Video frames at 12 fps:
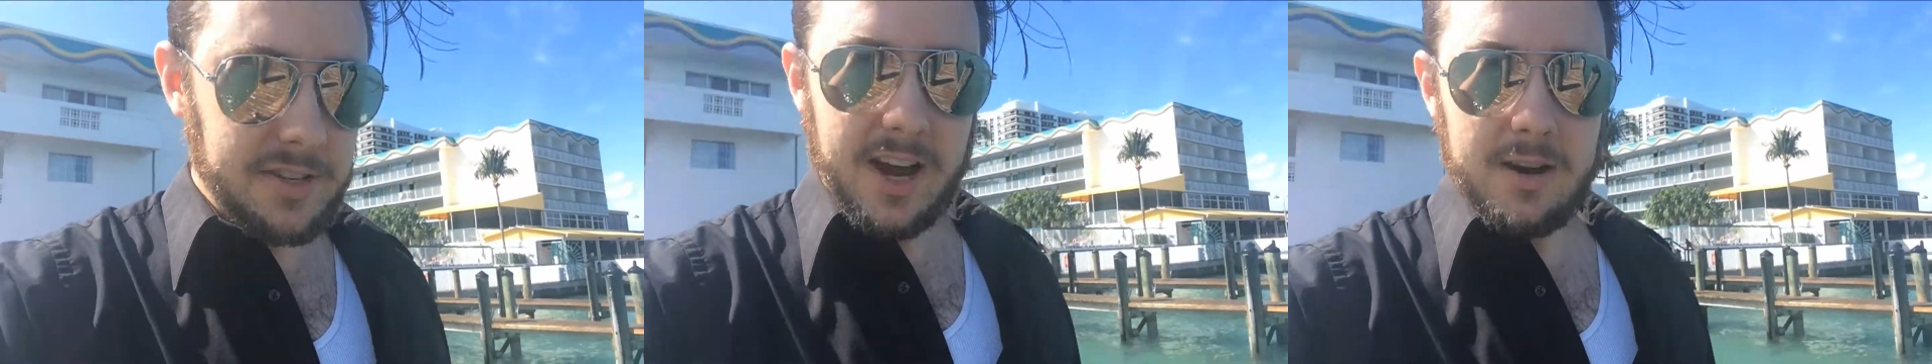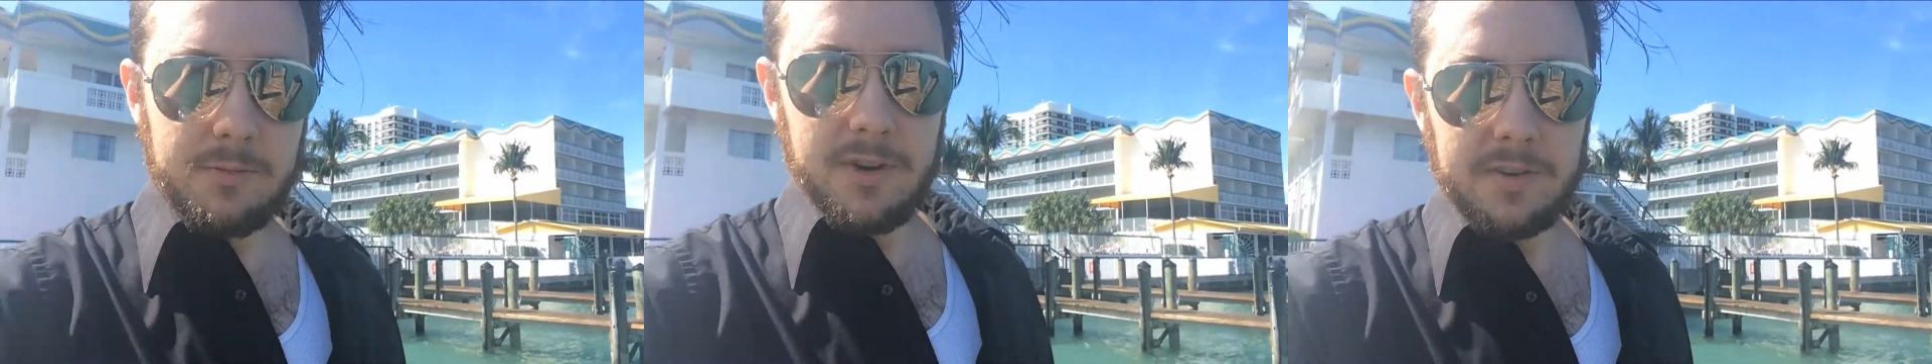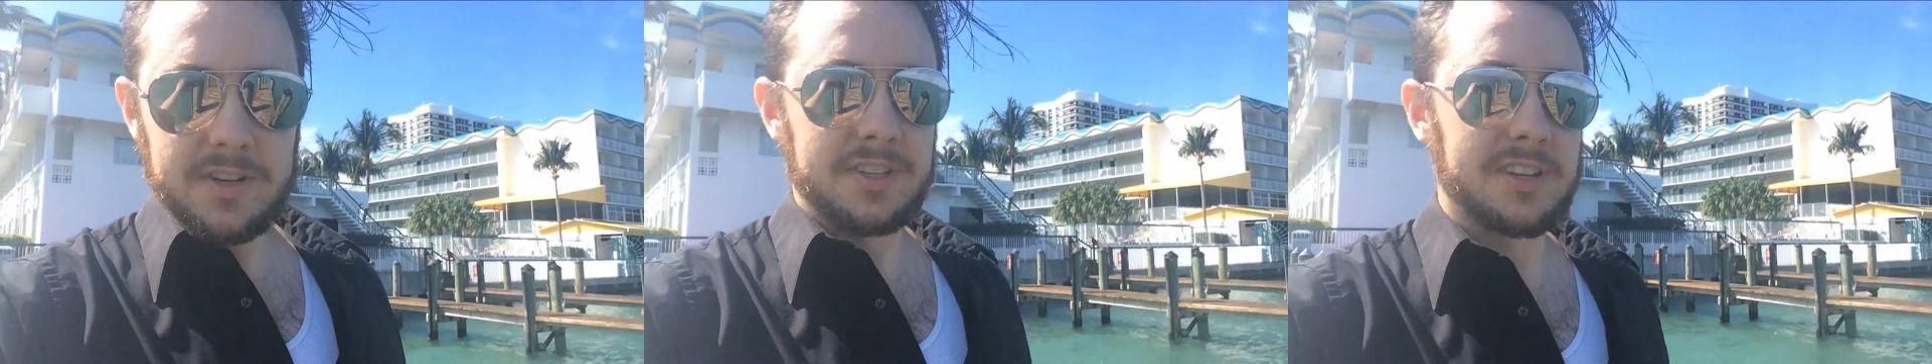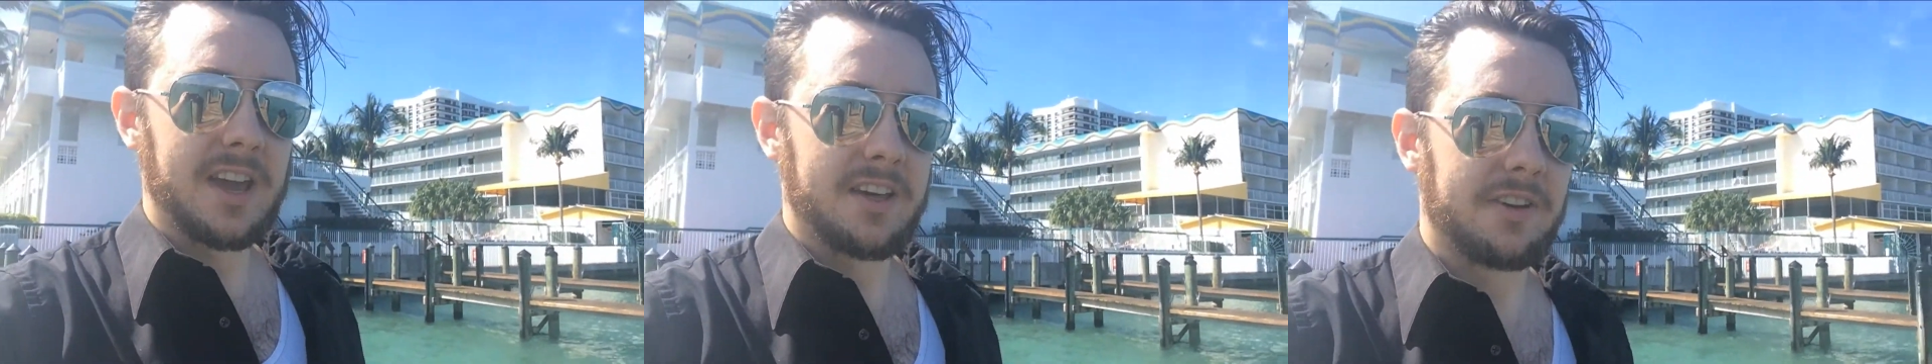can't even tell
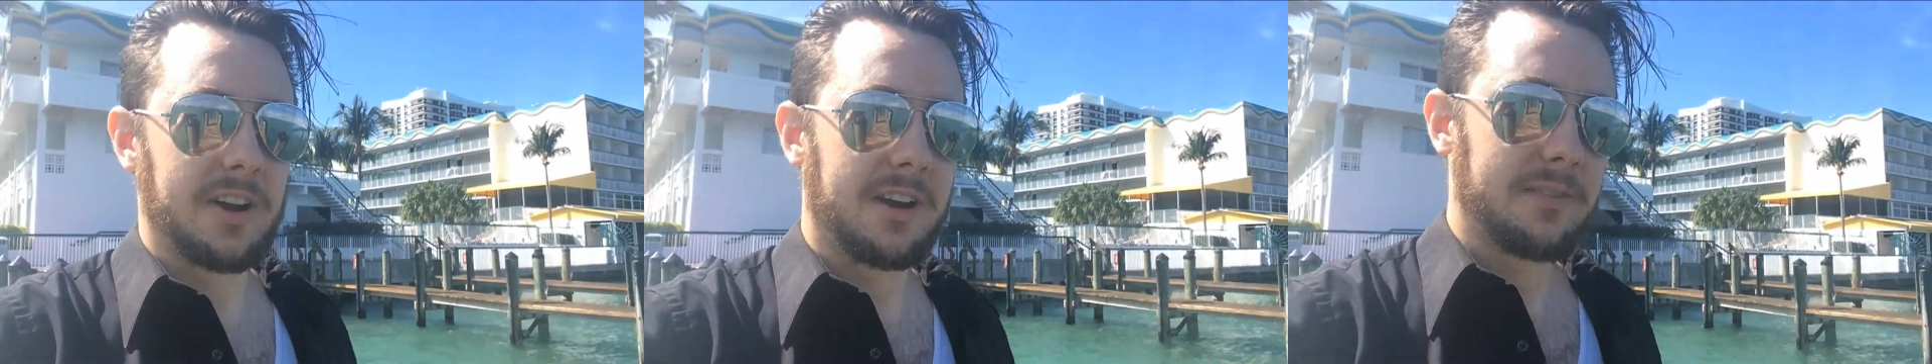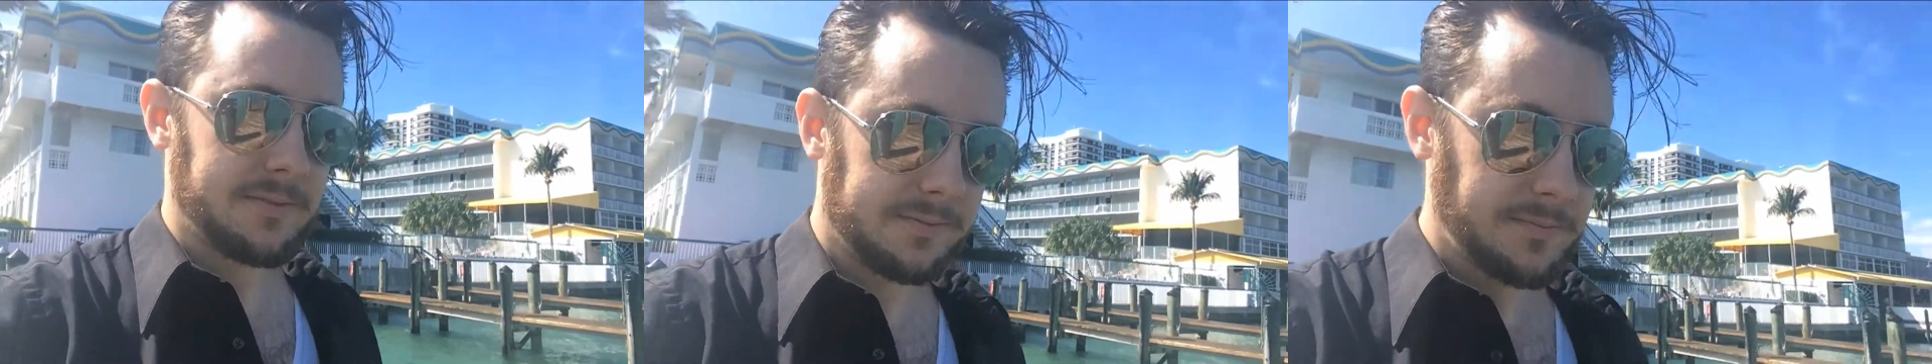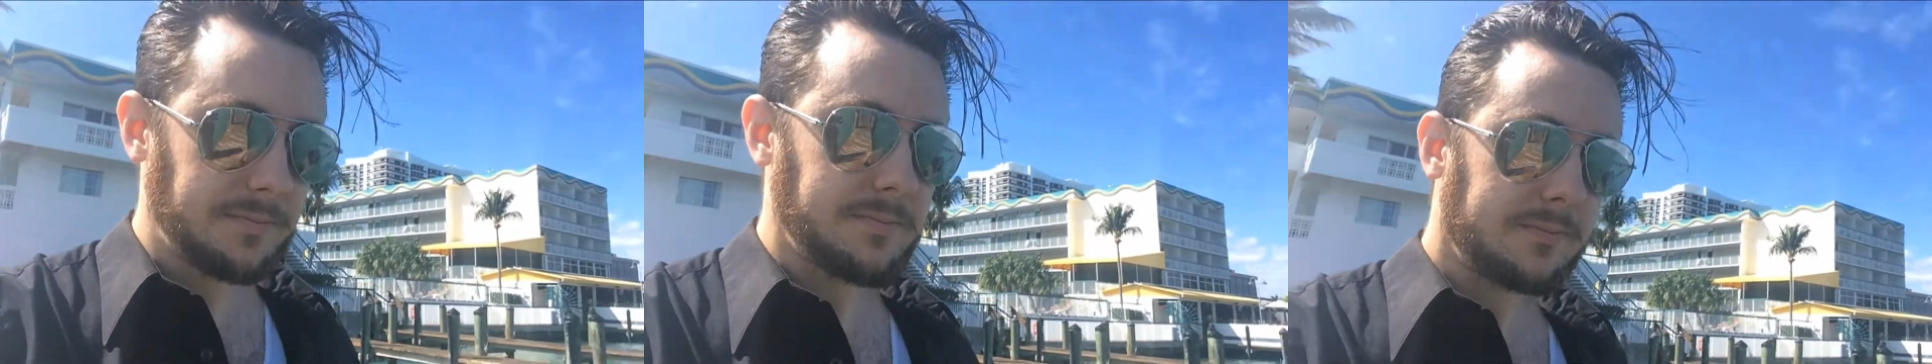you what they're about,